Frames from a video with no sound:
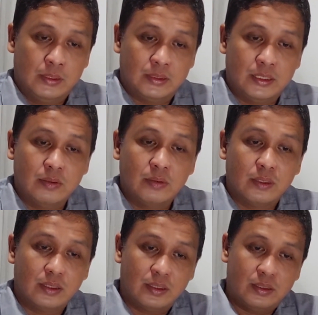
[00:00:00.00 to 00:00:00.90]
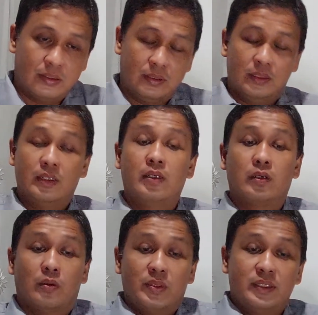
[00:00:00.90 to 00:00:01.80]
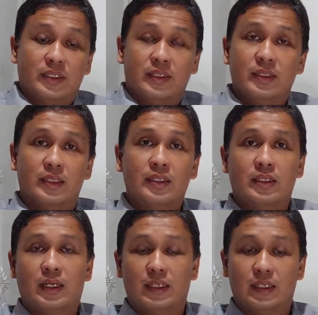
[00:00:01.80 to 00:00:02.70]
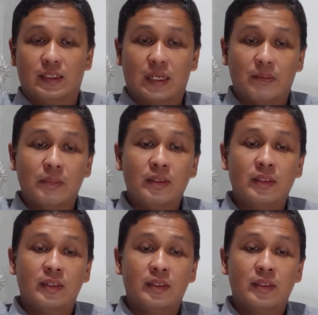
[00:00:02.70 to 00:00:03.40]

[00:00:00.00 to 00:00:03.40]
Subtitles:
new commission at that time